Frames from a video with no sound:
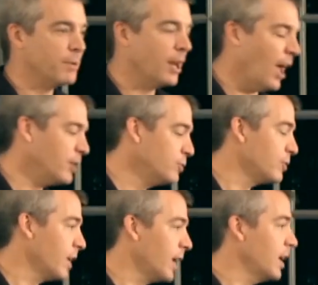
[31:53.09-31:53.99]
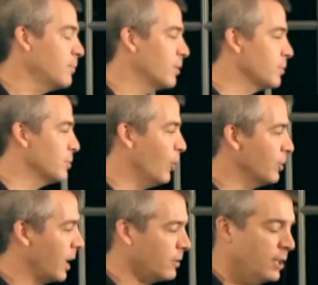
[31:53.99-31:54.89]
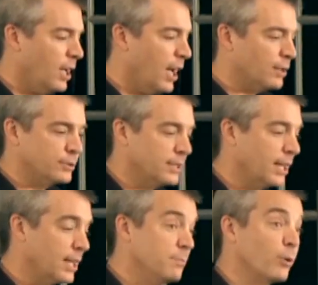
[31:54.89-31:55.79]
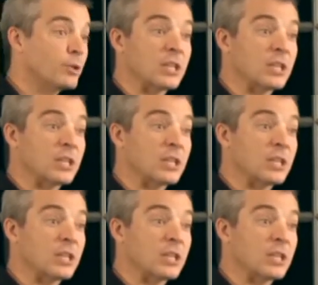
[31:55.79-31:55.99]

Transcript: I mean, I used to think 81 was old. I don't, I don't think that anymore.